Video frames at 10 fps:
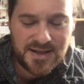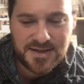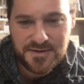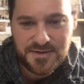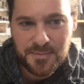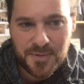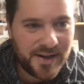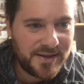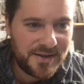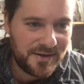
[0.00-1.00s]
She said, I don't really
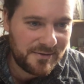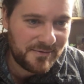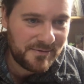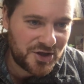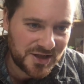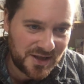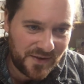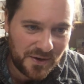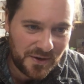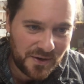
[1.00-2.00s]
mind, the
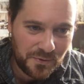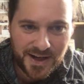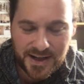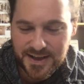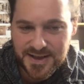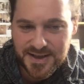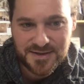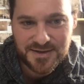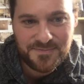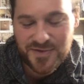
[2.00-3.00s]
chances of anyone finding
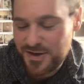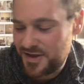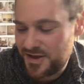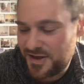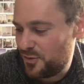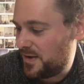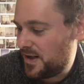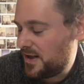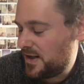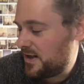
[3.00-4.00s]
this are very
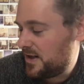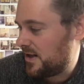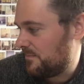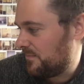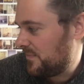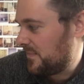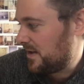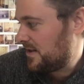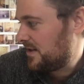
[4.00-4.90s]
small. But